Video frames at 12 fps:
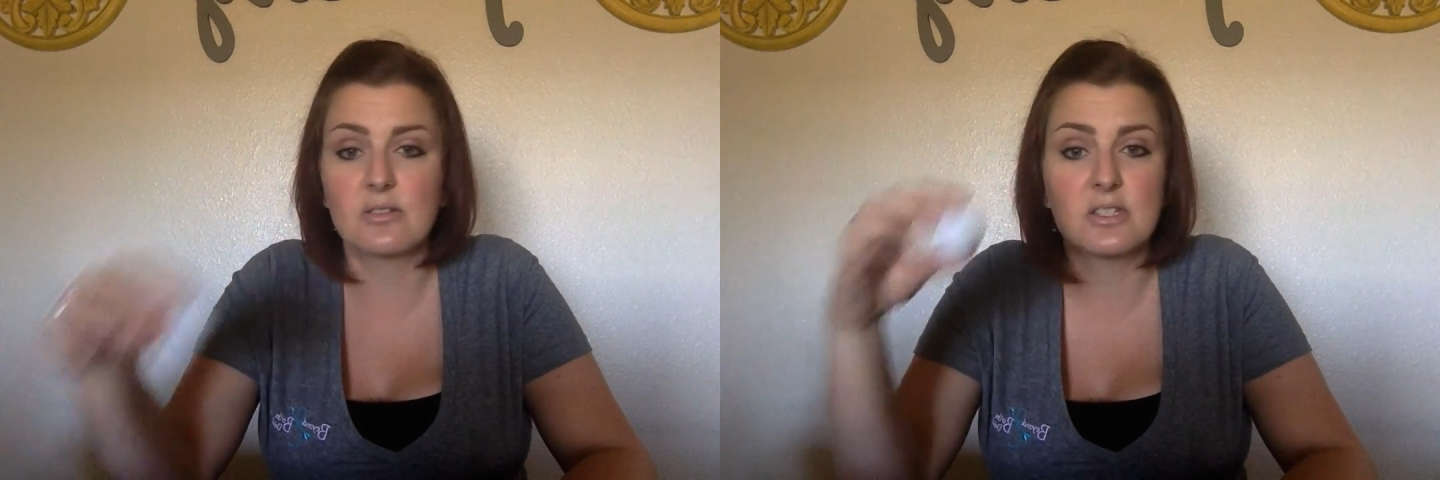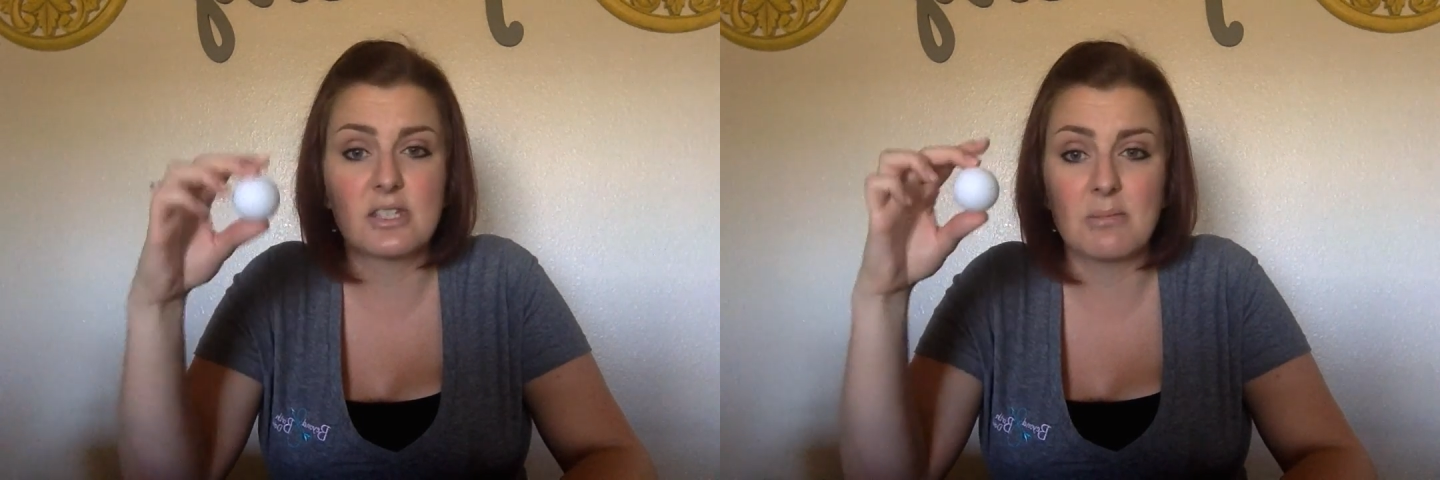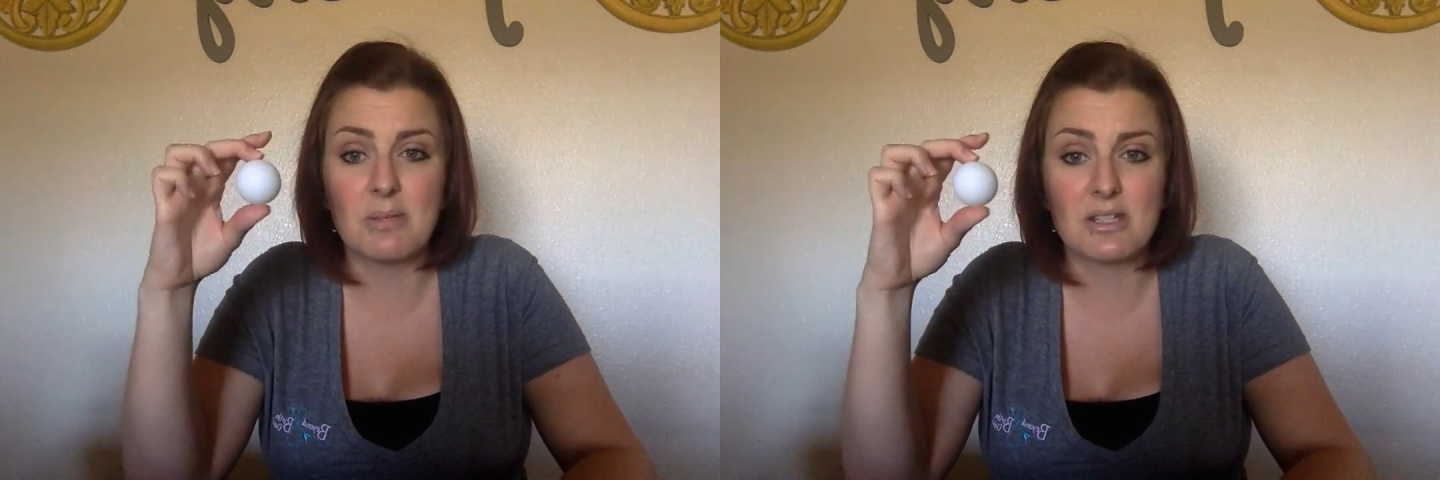
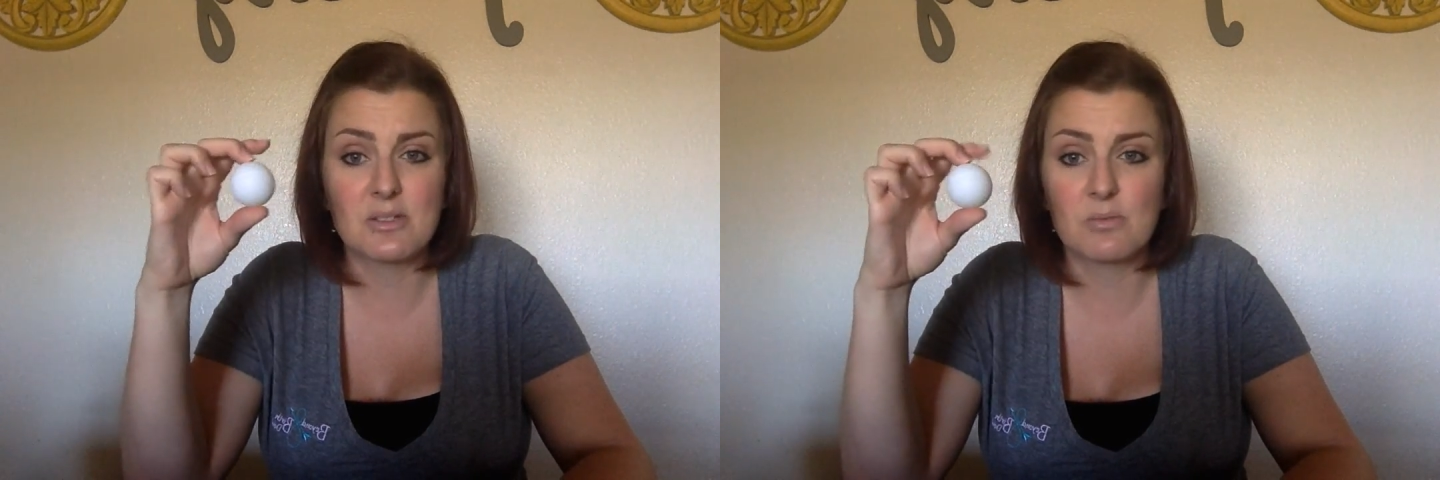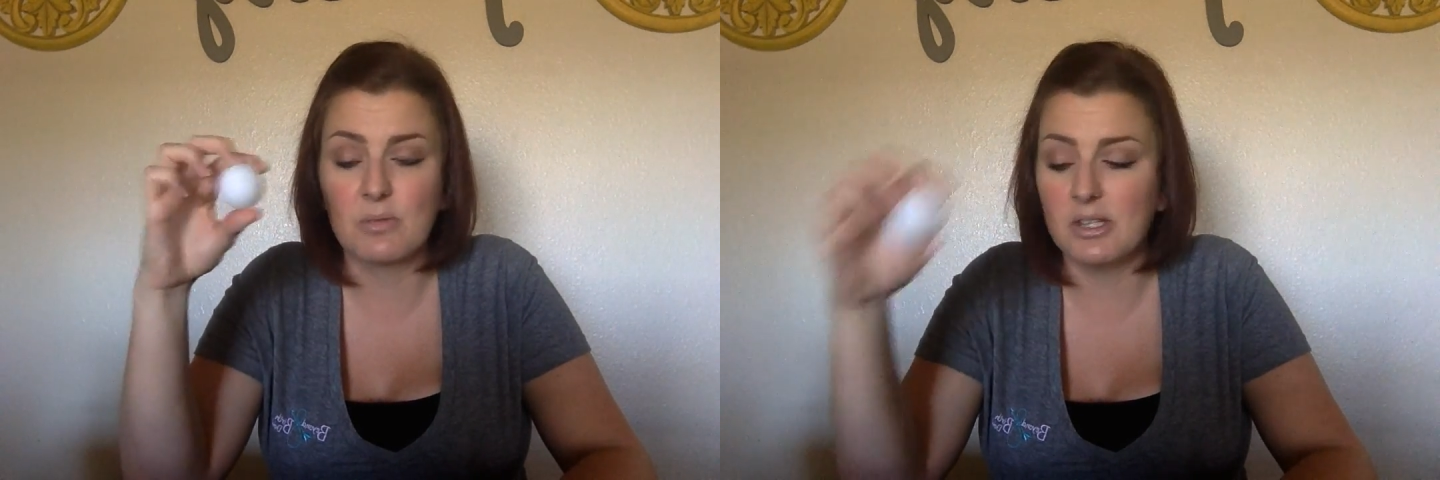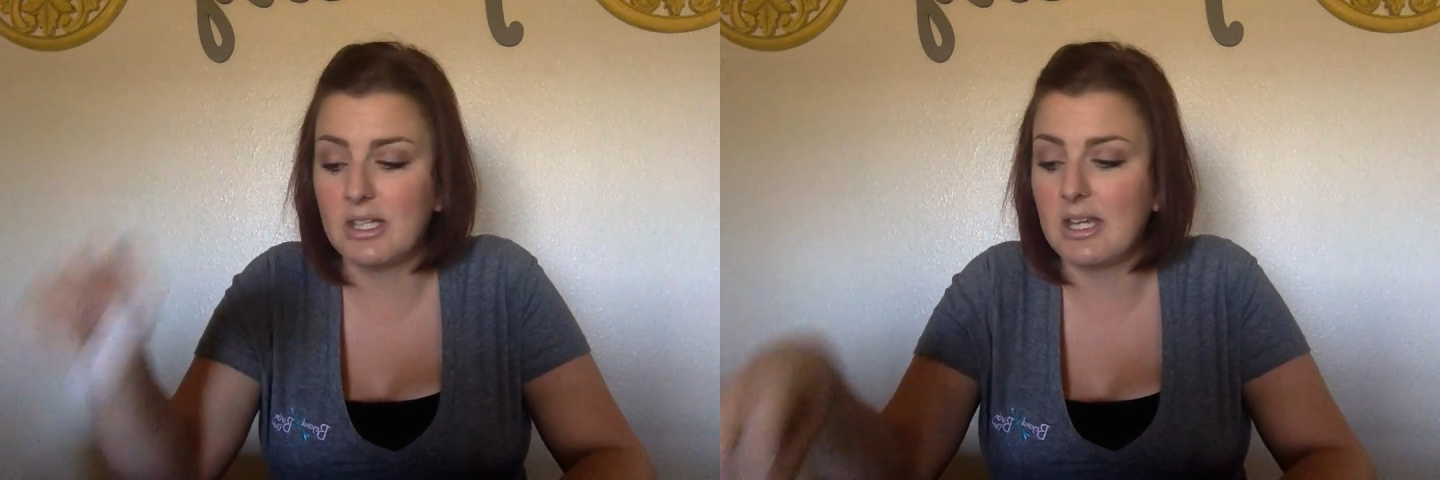stomachs
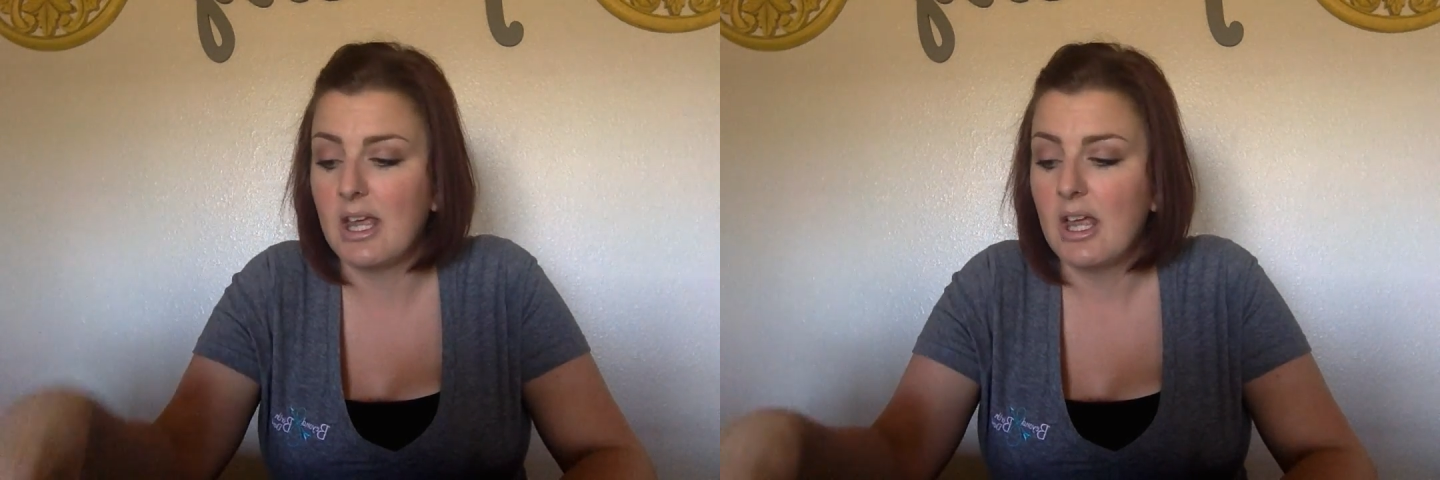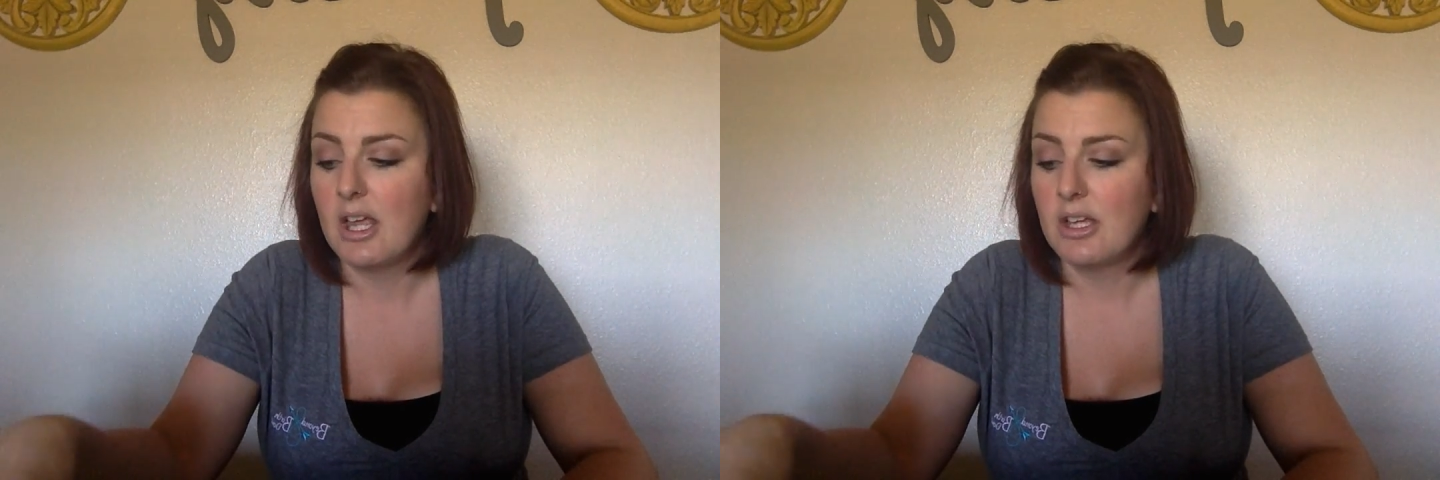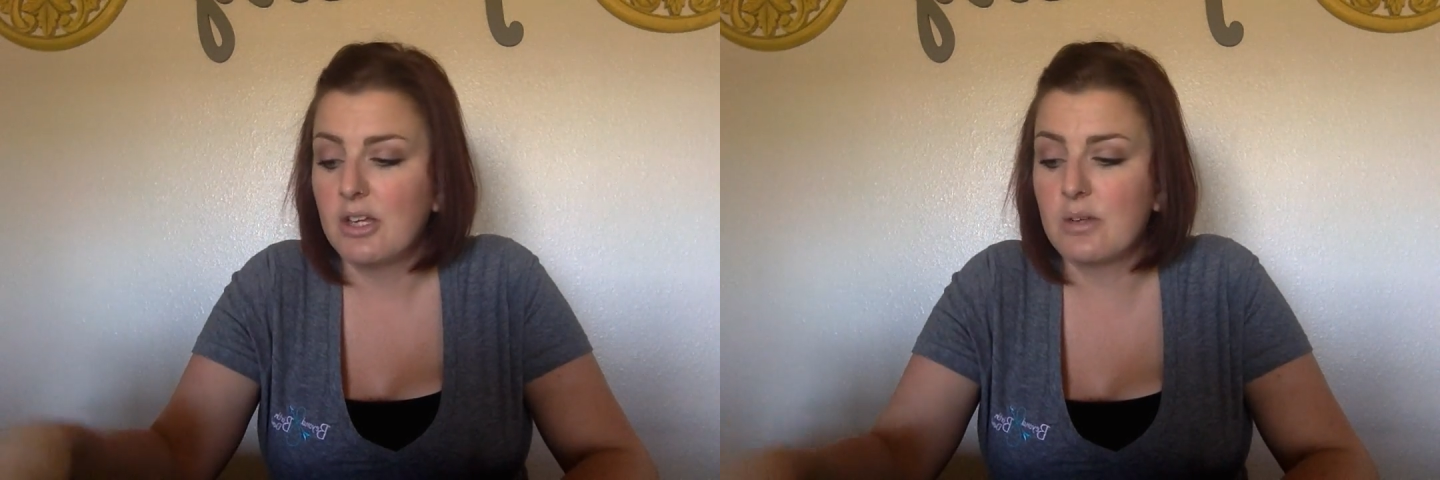really,
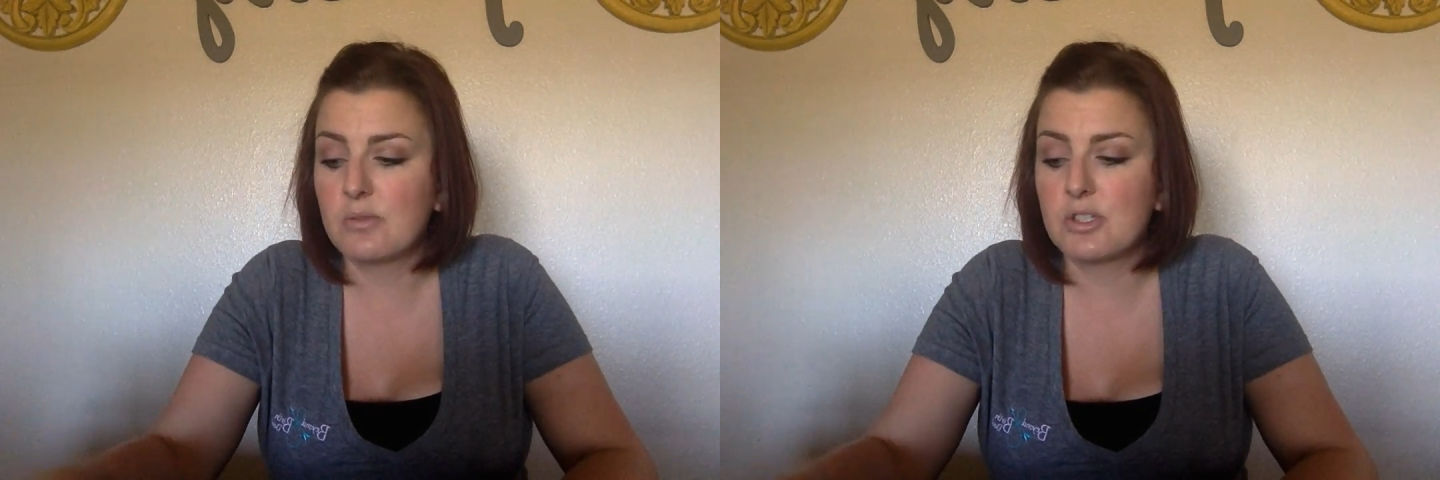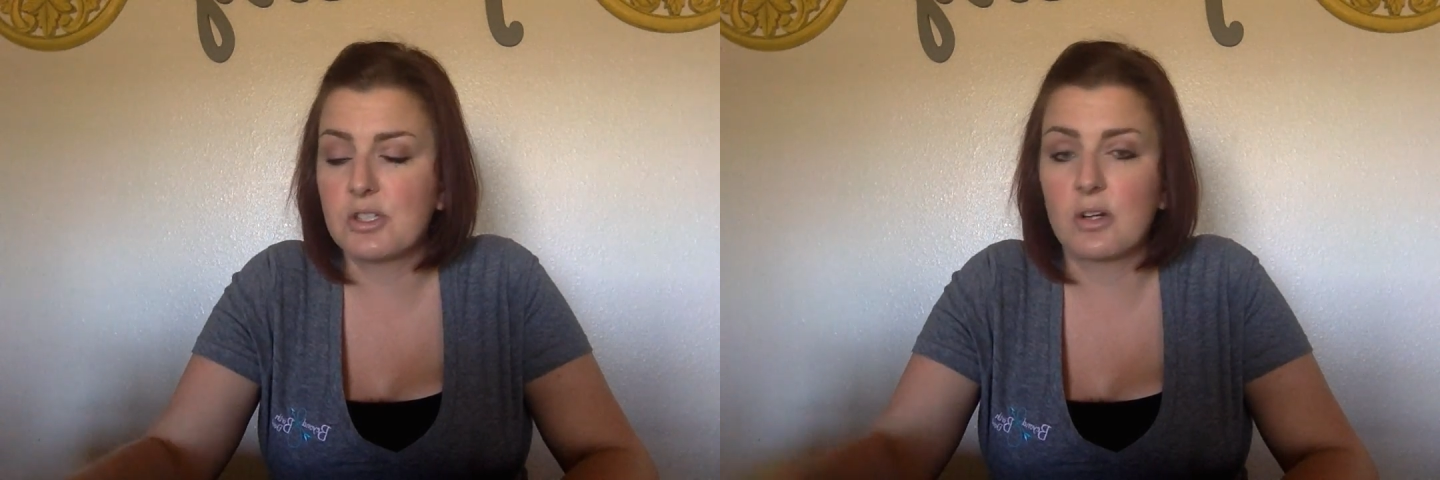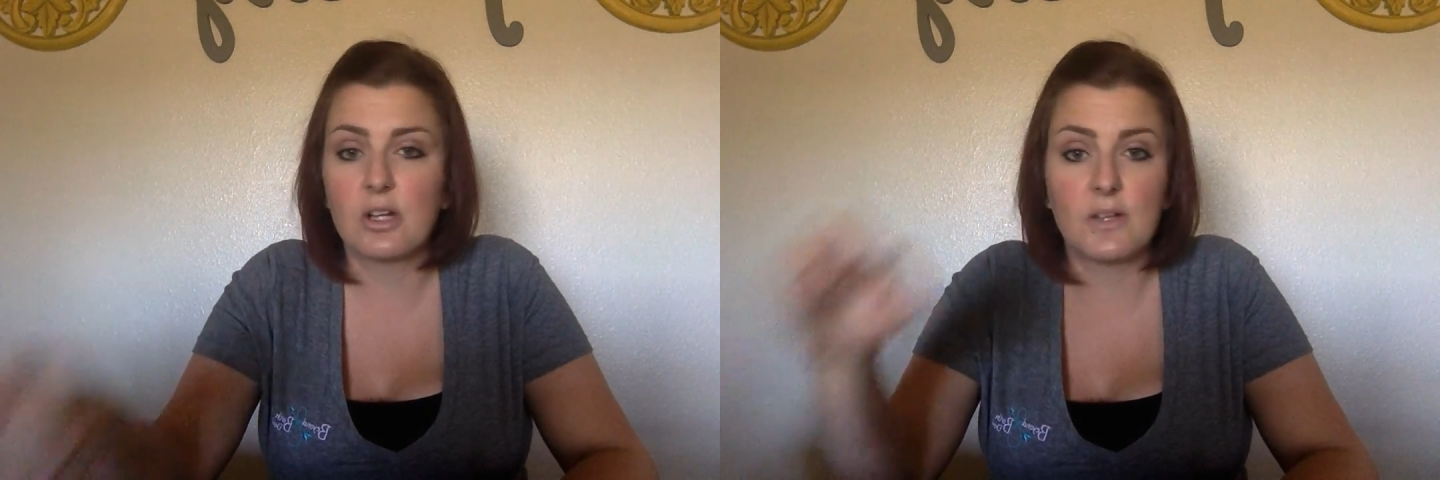start